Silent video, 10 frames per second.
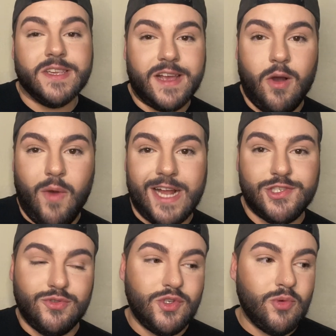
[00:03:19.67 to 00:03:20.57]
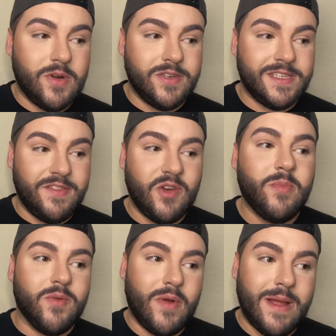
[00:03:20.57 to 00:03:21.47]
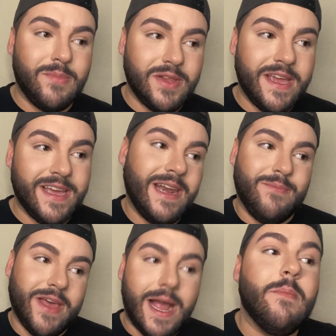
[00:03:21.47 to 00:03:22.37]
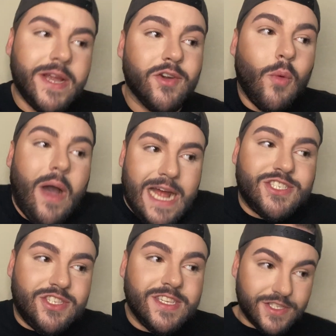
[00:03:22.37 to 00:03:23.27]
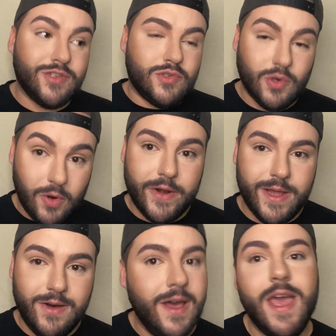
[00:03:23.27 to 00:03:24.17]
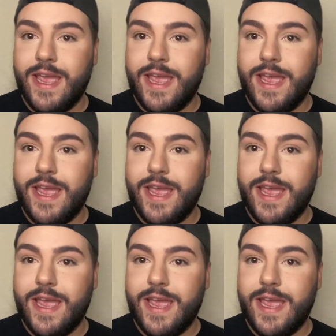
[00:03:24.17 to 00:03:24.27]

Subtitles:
I'll watch YouTubers and they'll be rambling and I'm like, I'm here to watch this tutorial.